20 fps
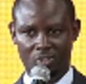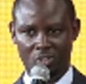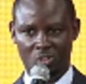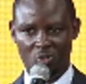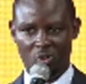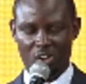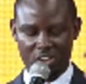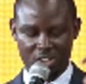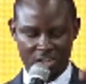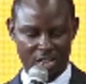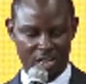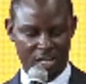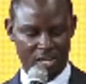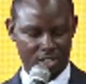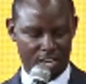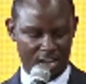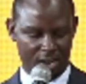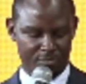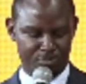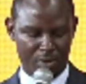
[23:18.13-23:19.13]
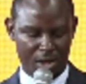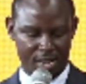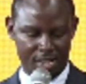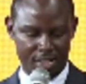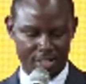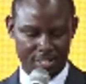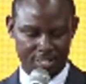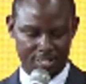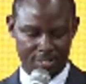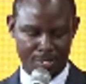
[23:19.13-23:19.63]
You are here in
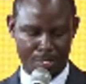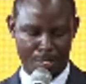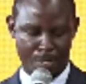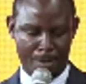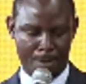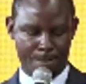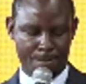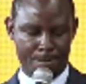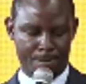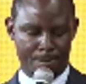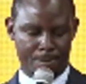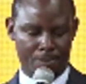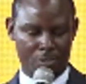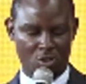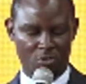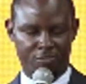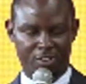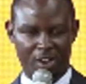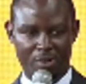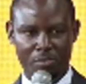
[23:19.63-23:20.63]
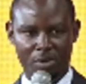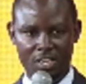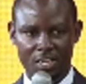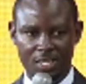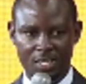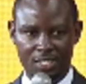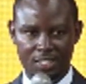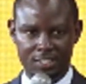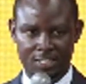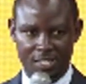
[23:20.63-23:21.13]
Kampala, your
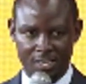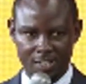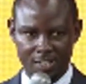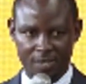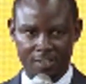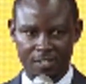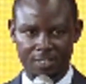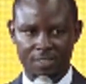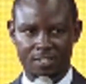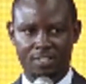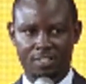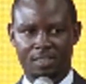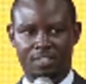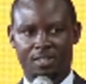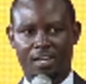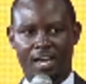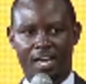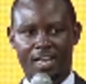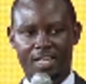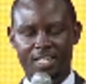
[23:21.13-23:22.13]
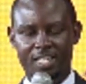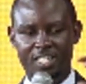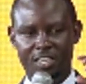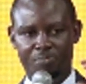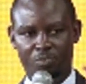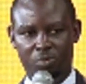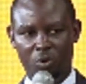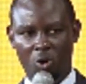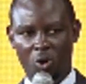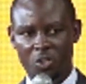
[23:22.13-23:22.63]
family is here, and they
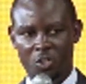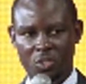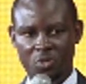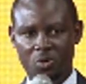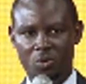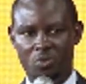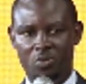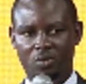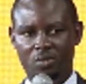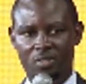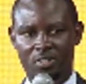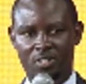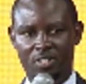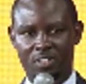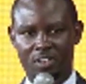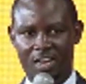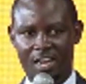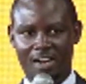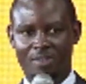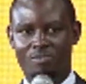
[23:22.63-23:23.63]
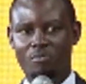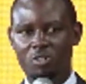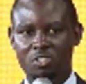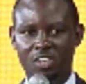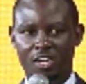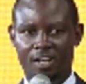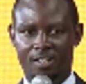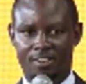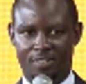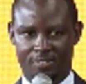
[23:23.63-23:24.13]
deploy you in
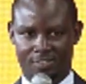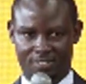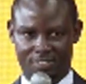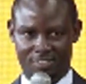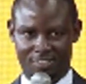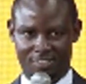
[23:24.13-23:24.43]
Karamoja.